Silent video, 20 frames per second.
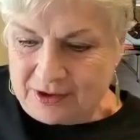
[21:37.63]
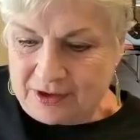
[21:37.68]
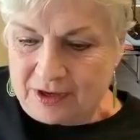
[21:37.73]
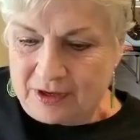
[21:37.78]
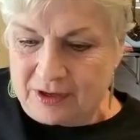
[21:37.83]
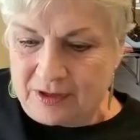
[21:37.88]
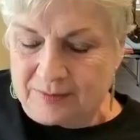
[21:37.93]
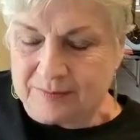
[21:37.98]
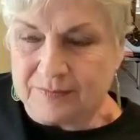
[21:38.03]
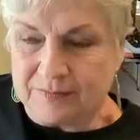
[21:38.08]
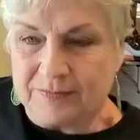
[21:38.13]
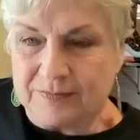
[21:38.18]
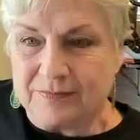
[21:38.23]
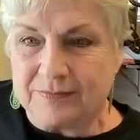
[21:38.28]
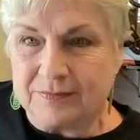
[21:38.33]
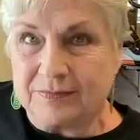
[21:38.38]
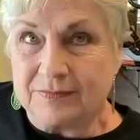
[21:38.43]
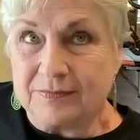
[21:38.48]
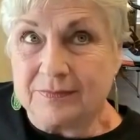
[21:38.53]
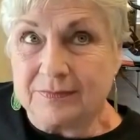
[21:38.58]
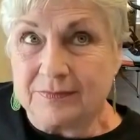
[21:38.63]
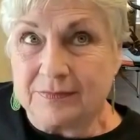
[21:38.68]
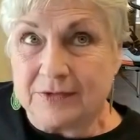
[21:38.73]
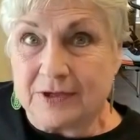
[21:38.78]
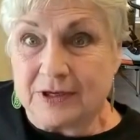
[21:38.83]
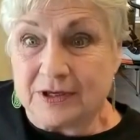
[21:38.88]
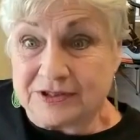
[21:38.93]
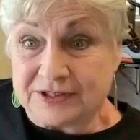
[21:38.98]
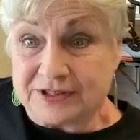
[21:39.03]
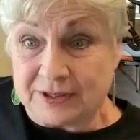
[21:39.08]
Um,
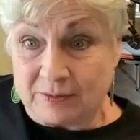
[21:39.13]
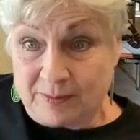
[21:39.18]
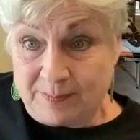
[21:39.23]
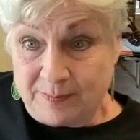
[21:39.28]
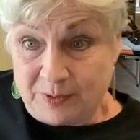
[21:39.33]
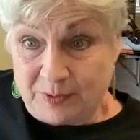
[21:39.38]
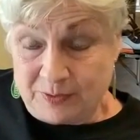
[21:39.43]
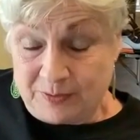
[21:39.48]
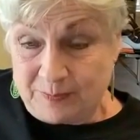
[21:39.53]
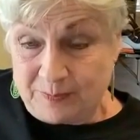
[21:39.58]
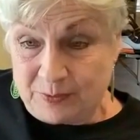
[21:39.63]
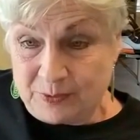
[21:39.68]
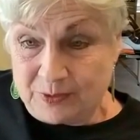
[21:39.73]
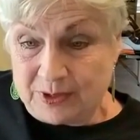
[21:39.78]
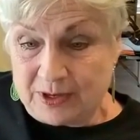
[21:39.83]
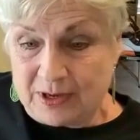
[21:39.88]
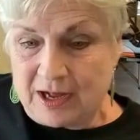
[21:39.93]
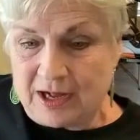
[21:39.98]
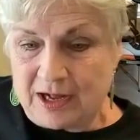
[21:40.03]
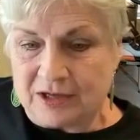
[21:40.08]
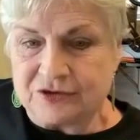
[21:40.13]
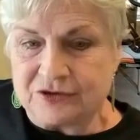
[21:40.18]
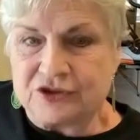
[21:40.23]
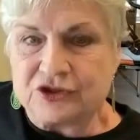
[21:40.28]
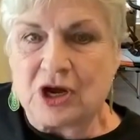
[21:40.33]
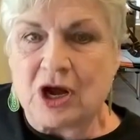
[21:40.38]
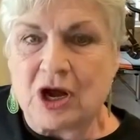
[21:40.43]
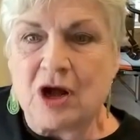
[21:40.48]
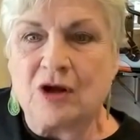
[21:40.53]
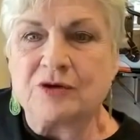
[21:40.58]
a Sarah Booth book called
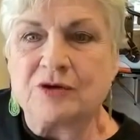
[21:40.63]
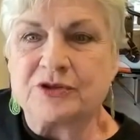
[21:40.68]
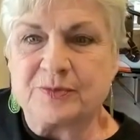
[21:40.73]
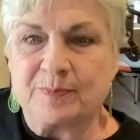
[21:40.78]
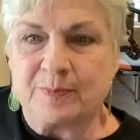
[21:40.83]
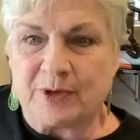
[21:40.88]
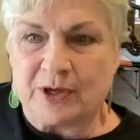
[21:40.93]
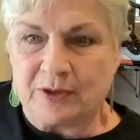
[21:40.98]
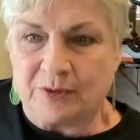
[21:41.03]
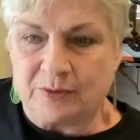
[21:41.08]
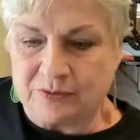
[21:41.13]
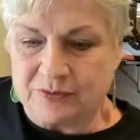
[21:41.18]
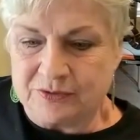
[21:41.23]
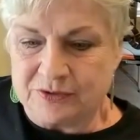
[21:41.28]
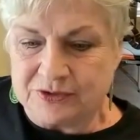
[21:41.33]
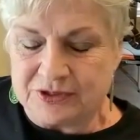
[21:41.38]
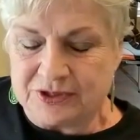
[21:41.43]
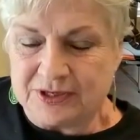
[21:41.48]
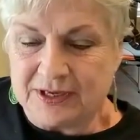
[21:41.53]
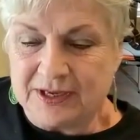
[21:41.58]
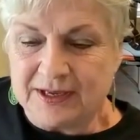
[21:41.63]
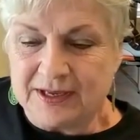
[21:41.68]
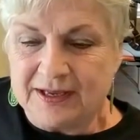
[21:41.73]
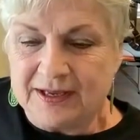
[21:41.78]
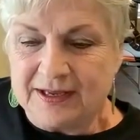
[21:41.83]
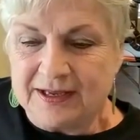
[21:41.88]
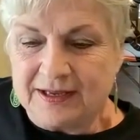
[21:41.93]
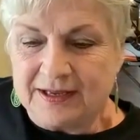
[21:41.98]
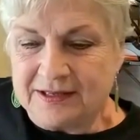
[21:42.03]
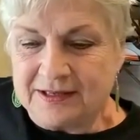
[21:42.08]
Jaws Bones,
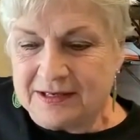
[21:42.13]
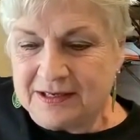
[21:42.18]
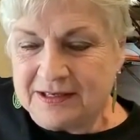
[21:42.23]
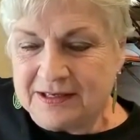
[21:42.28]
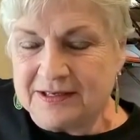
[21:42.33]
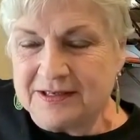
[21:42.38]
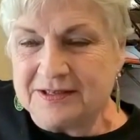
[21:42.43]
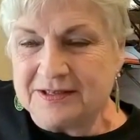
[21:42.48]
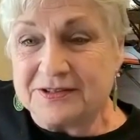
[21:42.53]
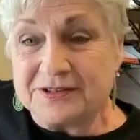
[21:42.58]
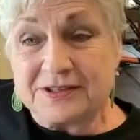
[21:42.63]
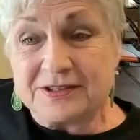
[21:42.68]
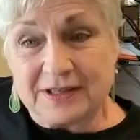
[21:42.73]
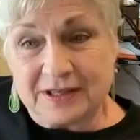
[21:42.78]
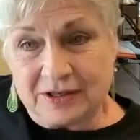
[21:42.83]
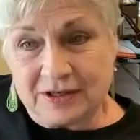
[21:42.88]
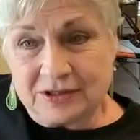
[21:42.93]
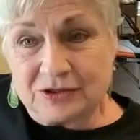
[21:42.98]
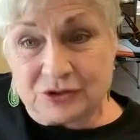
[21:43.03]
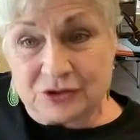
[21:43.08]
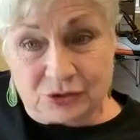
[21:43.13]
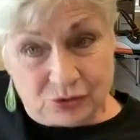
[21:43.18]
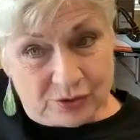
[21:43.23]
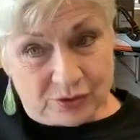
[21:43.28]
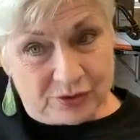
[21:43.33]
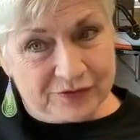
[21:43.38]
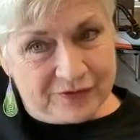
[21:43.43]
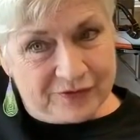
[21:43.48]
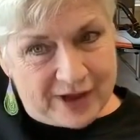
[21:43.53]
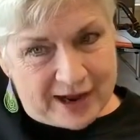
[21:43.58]
and it is, and it's a
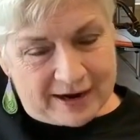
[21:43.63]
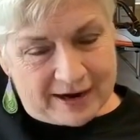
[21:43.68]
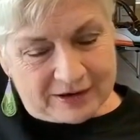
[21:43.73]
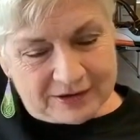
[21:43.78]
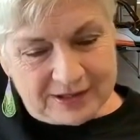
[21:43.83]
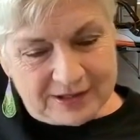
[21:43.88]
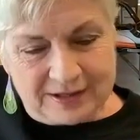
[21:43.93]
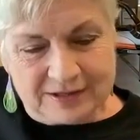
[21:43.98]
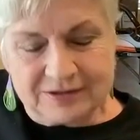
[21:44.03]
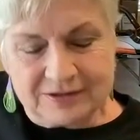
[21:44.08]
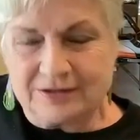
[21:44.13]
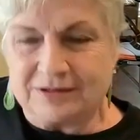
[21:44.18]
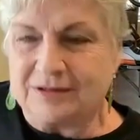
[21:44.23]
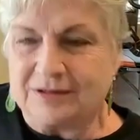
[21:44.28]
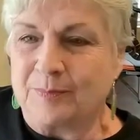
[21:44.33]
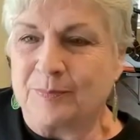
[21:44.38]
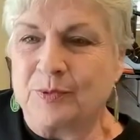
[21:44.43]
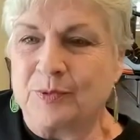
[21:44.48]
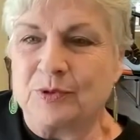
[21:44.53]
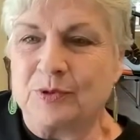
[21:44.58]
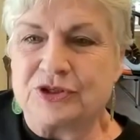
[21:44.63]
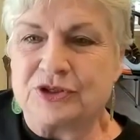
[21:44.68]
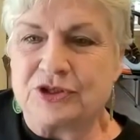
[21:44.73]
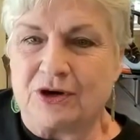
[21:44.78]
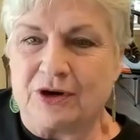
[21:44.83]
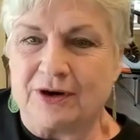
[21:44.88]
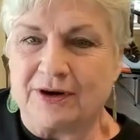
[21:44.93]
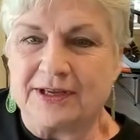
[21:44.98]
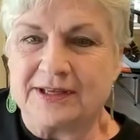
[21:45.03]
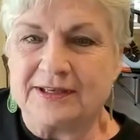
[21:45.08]
true fact that a bull
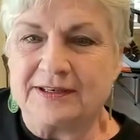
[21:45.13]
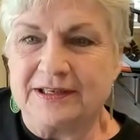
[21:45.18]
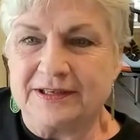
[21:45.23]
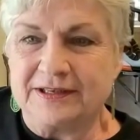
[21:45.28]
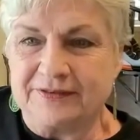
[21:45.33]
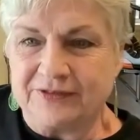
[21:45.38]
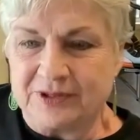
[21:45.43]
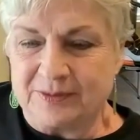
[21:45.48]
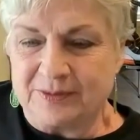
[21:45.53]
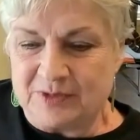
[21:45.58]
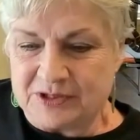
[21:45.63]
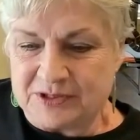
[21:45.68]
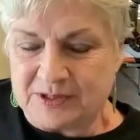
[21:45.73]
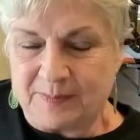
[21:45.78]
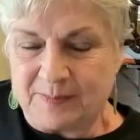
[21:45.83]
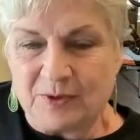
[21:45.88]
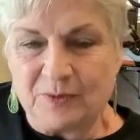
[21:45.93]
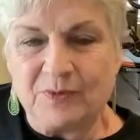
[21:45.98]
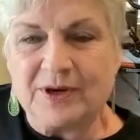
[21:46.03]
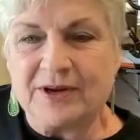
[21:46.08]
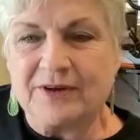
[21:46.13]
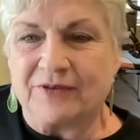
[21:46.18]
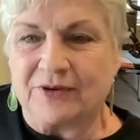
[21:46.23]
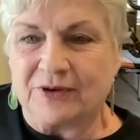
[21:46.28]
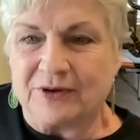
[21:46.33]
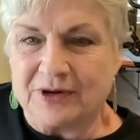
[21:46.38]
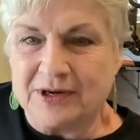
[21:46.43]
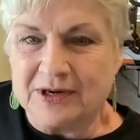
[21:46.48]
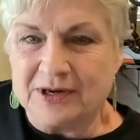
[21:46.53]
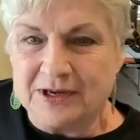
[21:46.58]
shark can live in the Mississippi
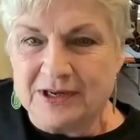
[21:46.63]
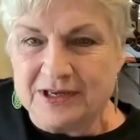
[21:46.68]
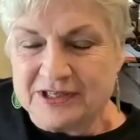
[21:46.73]
River.